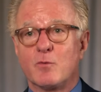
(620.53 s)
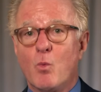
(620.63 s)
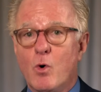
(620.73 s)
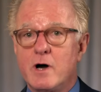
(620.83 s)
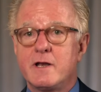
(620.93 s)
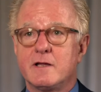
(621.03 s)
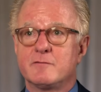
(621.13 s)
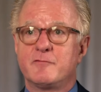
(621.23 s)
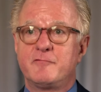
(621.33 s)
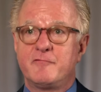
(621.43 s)
1
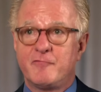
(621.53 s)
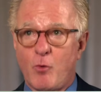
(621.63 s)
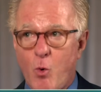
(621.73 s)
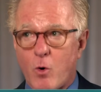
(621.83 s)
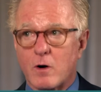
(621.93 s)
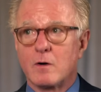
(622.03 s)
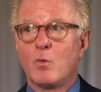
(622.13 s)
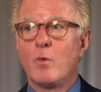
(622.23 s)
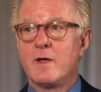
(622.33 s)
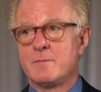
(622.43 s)
in 4
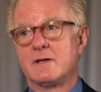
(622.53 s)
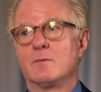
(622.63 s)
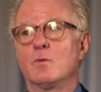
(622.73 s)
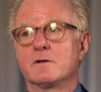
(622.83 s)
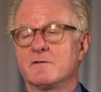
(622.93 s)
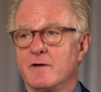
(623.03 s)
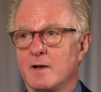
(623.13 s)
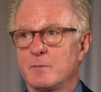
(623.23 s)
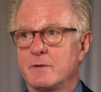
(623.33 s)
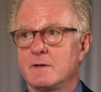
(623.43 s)
women will
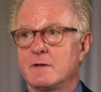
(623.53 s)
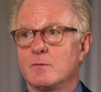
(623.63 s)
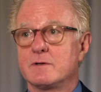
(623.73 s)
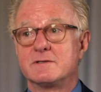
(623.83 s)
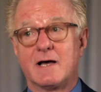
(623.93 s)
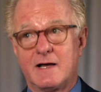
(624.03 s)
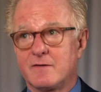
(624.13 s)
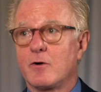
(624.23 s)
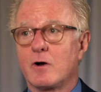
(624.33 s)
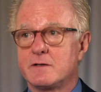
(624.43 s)
die of
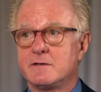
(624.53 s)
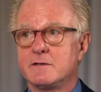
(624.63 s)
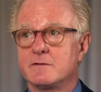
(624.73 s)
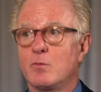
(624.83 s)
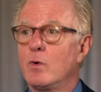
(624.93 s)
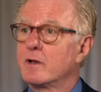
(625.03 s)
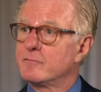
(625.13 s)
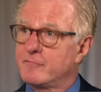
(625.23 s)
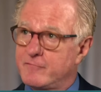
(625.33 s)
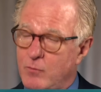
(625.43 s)
heart disease. 1 in
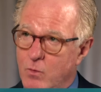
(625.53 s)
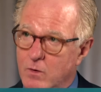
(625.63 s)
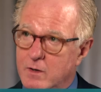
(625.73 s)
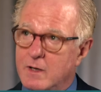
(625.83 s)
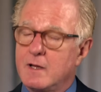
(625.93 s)
4.